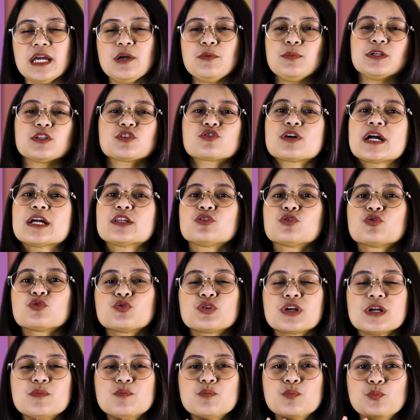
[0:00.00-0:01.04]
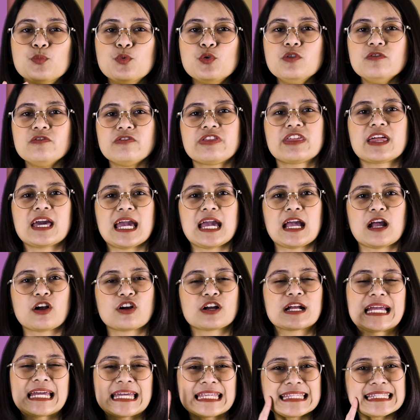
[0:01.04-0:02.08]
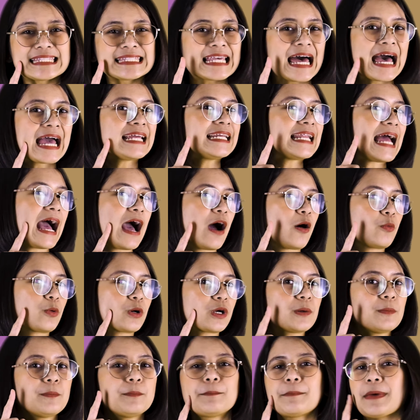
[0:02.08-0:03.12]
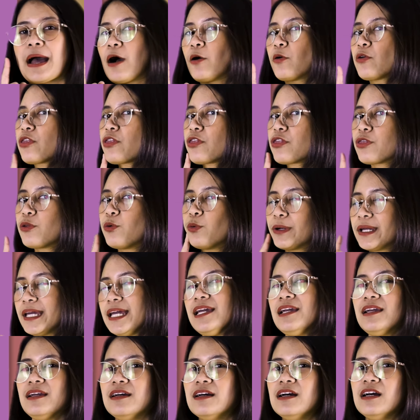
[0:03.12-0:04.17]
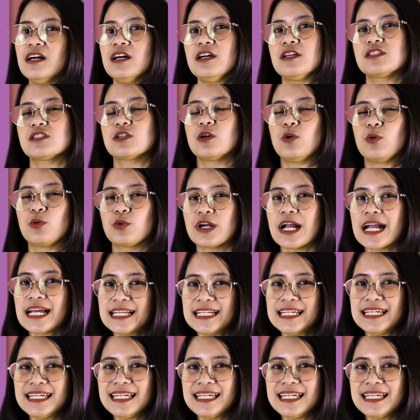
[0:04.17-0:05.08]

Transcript: We'll try to remove the air inside our mouth, okay? So, ready?